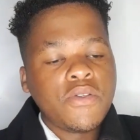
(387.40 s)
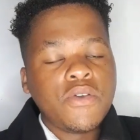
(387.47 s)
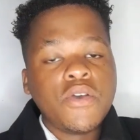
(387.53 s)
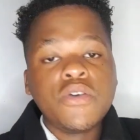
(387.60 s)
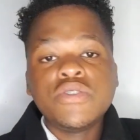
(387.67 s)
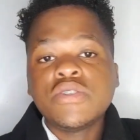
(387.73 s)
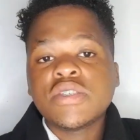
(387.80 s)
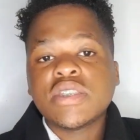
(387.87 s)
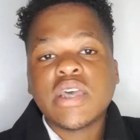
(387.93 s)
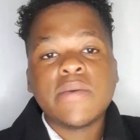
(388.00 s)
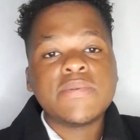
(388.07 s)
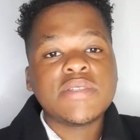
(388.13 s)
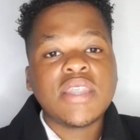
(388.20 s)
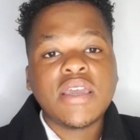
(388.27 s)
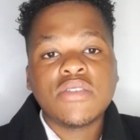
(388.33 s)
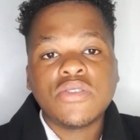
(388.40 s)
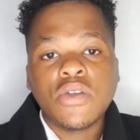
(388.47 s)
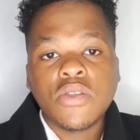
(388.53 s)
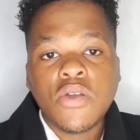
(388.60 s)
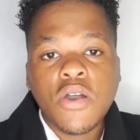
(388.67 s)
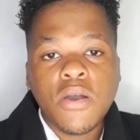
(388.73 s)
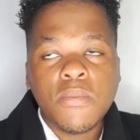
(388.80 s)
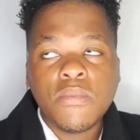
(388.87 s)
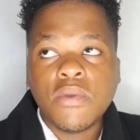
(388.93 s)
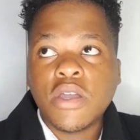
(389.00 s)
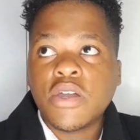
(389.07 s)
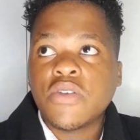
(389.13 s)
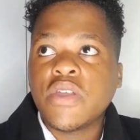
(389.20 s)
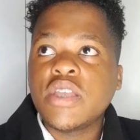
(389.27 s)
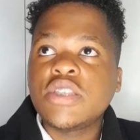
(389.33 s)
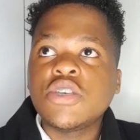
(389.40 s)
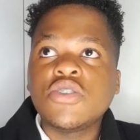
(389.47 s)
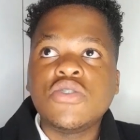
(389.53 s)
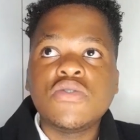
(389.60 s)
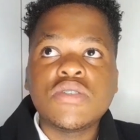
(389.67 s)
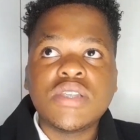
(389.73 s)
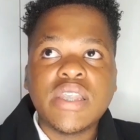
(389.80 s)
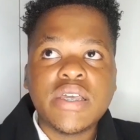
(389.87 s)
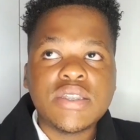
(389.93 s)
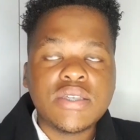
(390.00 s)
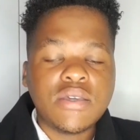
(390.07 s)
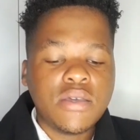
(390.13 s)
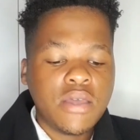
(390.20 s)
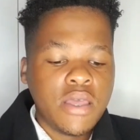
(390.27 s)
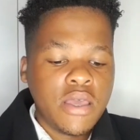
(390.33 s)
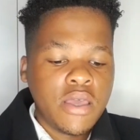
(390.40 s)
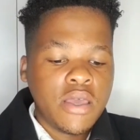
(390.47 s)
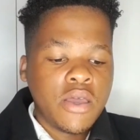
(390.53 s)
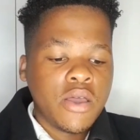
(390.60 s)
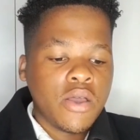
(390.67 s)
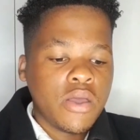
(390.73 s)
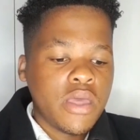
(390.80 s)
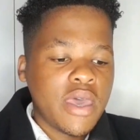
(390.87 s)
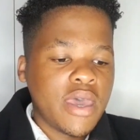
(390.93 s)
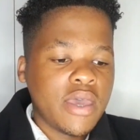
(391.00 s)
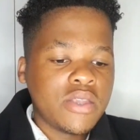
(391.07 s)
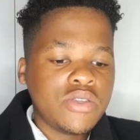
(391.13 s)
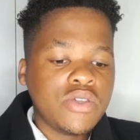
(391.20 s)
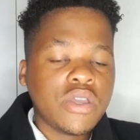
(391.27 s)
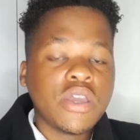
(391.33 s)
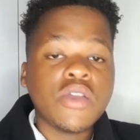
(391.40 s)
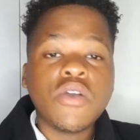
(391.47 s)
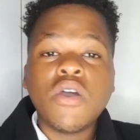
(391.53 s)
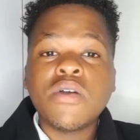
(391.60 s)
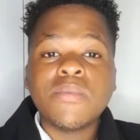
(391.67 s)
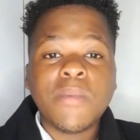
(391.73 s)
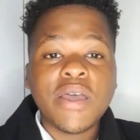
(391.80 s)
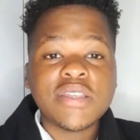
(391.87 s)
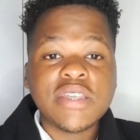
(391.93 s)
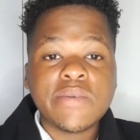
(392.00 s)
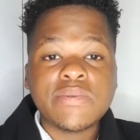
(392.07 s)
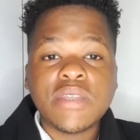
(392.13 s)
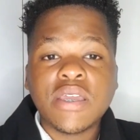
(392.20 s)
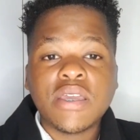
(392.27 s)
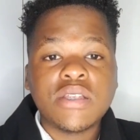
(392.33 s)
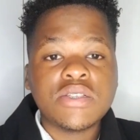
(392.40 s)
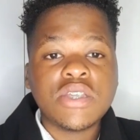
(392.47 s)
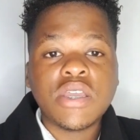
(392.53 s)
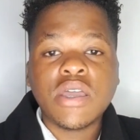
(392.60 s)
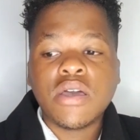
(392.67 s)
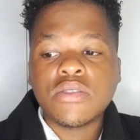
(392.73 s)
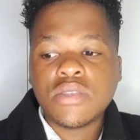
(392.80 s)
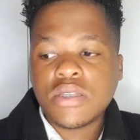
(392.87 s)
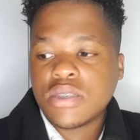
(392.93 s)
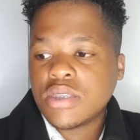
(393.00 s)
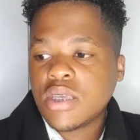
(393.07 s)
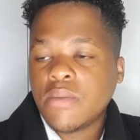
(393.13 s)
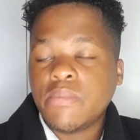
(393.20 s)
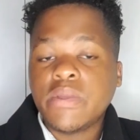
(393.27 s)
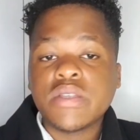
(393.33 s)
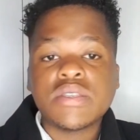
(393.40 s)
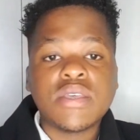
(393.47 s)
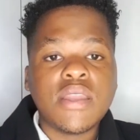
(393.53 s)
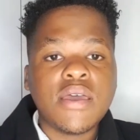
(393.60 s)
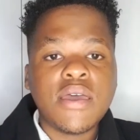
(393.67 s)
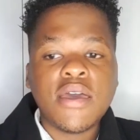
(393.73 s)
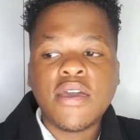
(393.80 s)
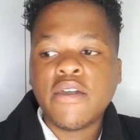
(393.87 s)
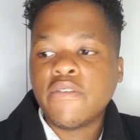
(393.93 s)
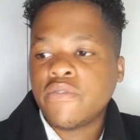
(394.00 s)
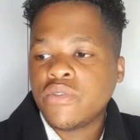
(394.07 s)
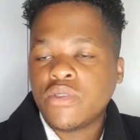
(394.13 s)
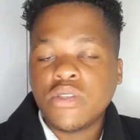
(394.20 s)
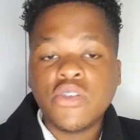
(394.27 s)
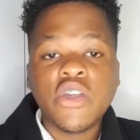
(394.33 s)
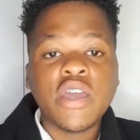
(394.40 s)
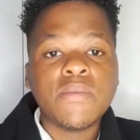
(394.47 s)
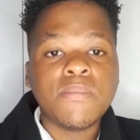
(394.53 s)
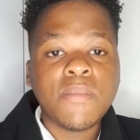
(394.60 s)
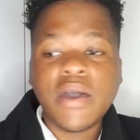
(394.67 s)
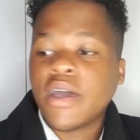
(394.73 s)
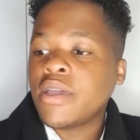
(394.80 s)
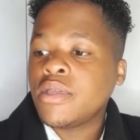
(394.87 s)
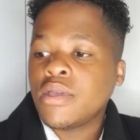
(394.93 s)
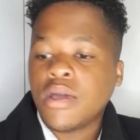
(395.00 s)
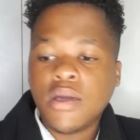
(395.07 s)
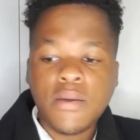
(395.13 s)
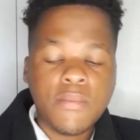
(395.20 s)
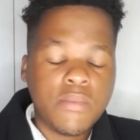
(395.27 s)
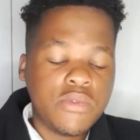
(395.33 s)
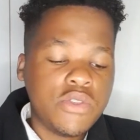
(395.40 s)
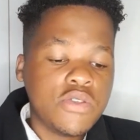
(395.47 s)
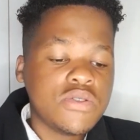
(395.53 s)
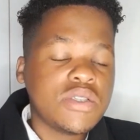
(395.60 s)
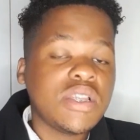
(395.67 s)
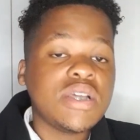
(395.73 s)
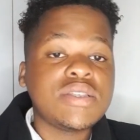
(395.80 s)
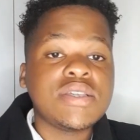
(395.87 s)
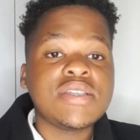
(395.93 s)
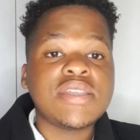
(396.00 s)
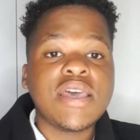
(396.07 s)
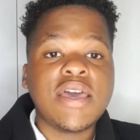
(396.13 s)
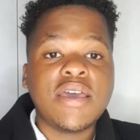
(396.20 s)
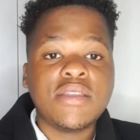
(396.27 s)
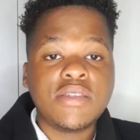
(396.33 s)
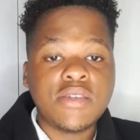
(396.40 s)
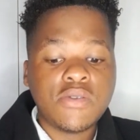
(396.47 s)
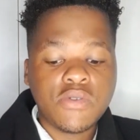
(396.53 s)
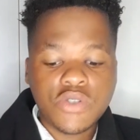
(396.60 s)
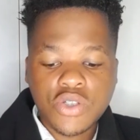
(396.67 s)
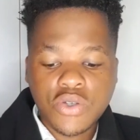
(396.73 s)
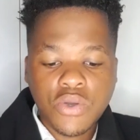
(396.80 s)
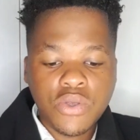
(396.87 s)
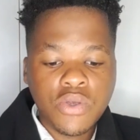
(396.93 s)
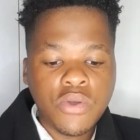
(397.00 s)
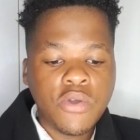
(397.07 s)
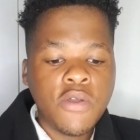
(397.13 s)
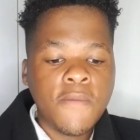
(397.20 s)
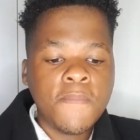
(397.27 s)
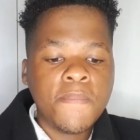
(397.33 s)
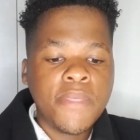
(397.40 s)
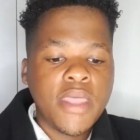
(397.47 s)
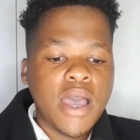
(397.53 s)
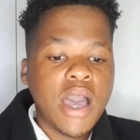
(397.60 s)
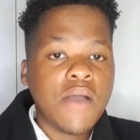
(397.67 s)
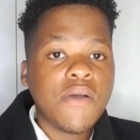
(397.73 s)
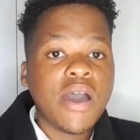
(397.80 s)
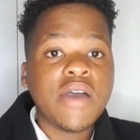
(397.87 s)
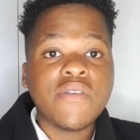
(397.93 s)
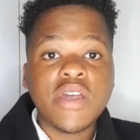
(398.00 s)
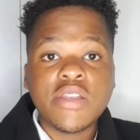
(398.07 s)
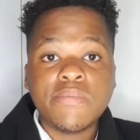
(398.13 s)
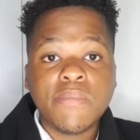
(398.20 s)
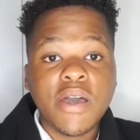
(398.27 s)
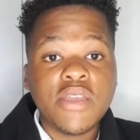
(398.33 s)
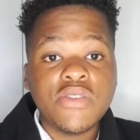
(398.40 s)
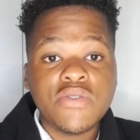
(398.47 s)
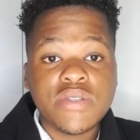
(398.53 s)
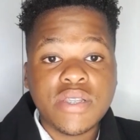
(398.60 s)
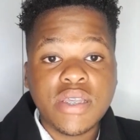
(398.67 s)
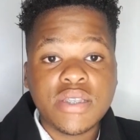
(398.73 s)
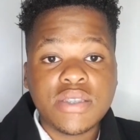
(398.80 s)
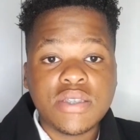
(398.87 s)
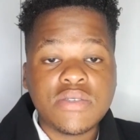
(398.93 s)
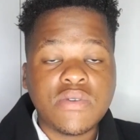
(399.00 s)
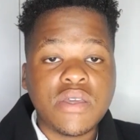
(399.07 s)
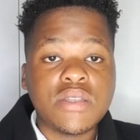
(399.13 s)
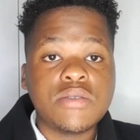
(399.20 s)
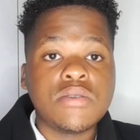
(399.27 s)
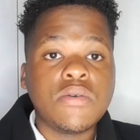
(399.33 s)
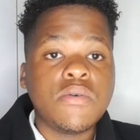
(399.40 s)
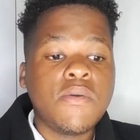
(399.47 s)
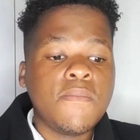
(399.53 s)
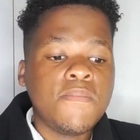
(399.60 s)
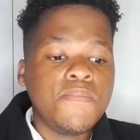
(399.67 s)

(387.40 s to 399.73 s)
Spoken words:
go to substack.com, create a newsletter, and you can go on my Substack and check out the templates that I have. Look at my newsletters and it will show you how I write my newsletters, right? So